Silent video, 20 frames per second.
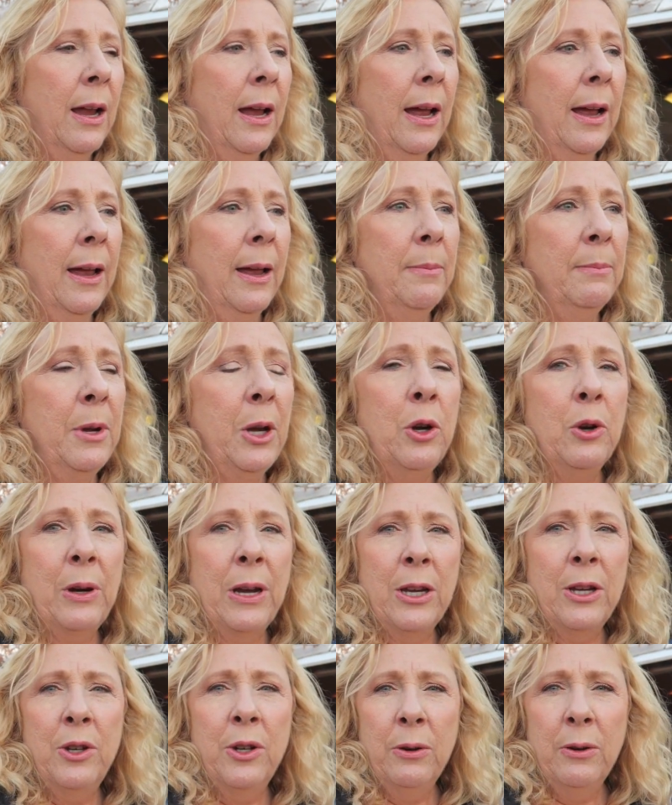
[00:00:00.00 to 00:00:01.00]
You
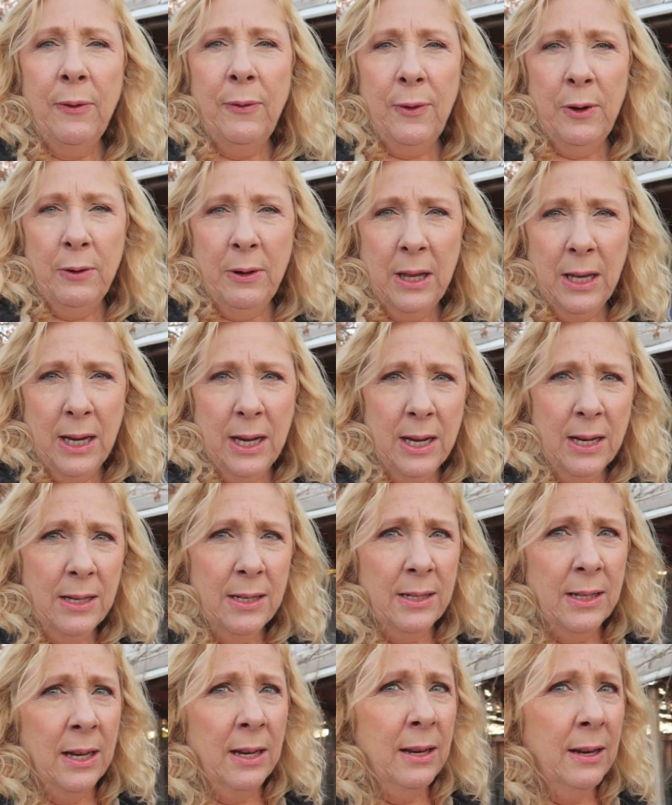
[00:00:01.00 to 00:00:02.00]
can do a few
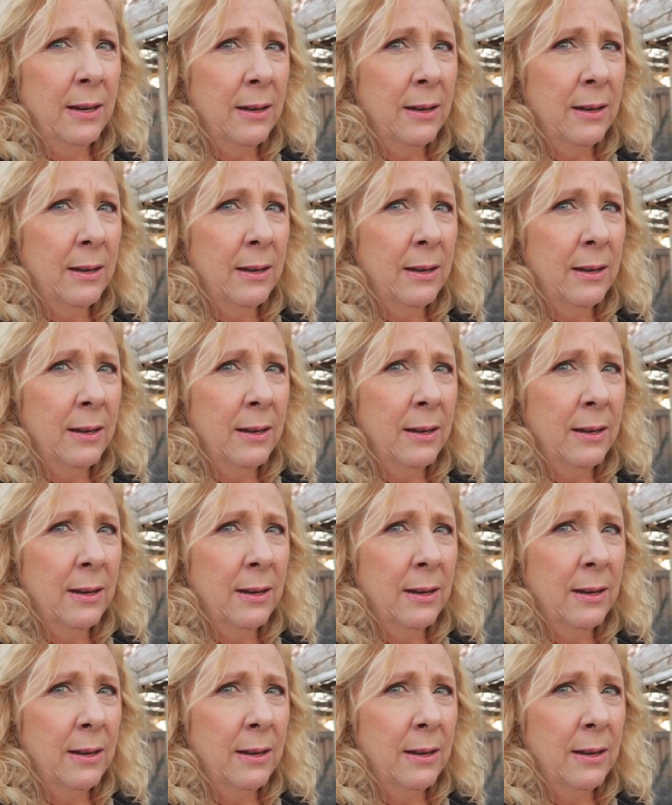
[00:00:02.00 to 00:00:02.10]
things.